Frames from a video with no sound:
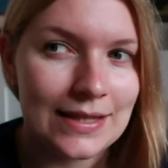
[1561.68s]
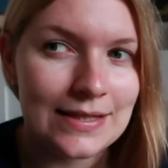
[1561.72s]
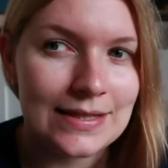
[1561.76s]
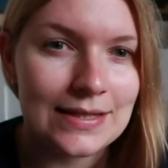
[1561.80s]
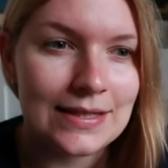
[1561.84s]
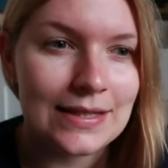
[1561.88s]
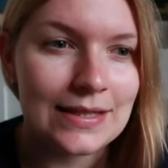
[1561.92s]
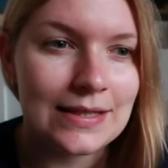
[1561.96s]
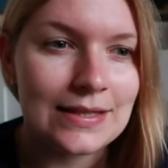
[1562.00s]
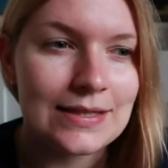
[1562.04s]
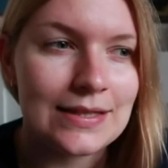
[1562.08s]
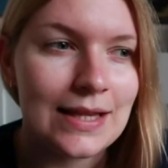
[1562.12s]
and
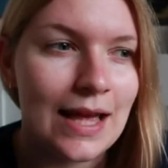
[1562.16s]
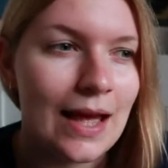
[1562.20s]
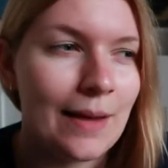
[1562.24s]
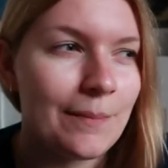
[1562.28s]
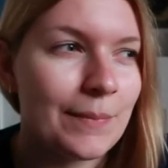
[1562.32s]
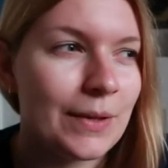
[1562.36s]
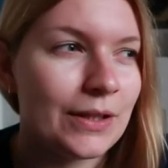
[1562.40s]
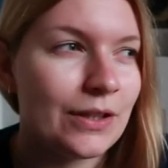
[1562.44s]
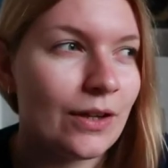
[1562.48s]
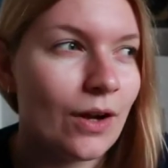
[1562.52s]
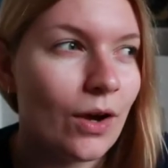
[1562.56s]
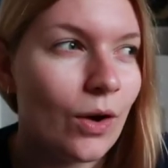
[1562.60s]
since
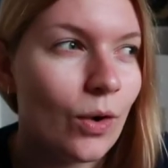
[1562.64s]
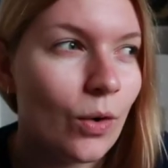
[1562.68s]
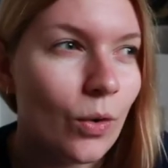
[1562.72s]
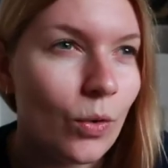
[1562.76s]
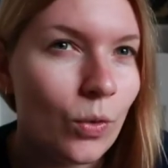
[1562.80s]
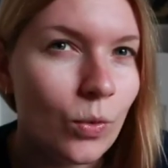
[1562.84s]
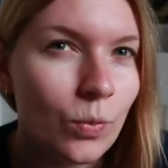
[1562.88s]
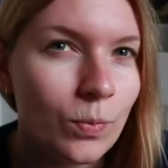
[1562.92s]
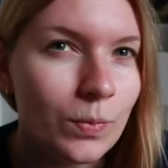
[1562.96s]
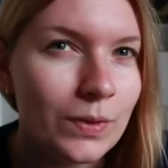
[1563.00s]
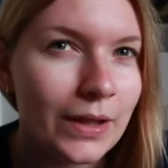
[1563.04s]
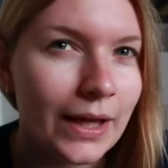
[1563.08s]
I'm at
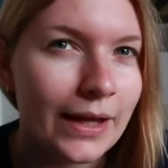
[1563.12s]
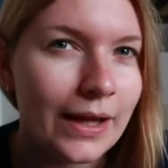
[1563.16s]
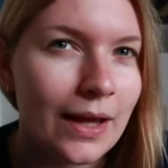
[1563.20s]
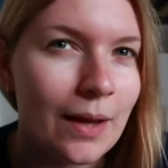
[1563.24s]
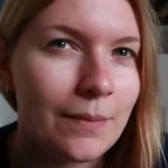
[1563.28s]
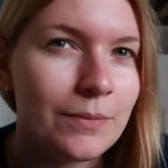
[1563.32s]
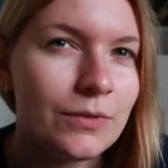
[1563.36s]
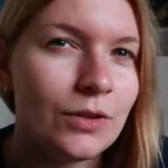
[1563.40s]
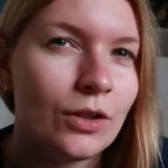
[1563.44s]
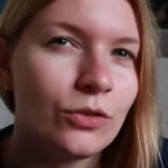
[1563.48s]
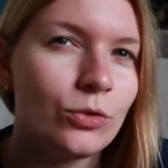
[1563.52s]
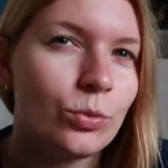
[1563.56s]
home, like
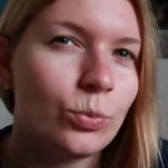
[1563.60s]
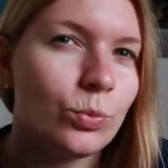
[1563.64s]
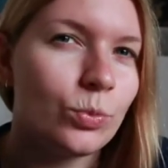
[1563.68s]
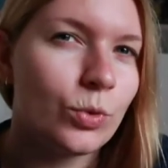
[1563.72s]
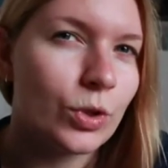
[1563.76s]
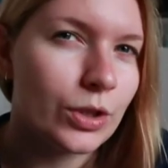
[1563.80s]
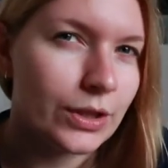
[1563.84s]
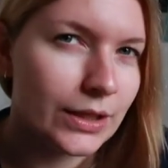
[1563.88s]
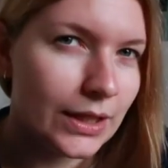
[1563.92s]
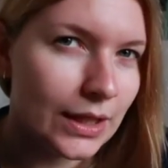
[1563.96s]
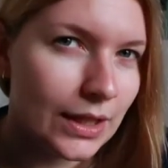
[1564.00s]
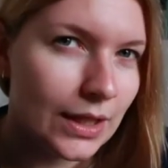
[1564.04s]
I'm not
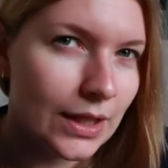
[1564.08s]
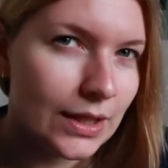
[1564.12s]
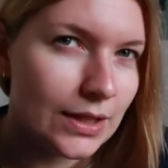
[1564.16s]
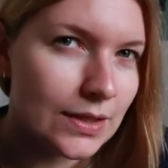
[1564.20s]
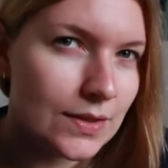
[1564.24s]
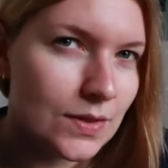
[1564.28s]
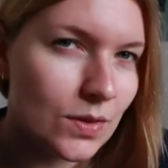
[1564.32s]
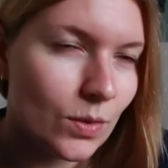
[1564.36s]
working,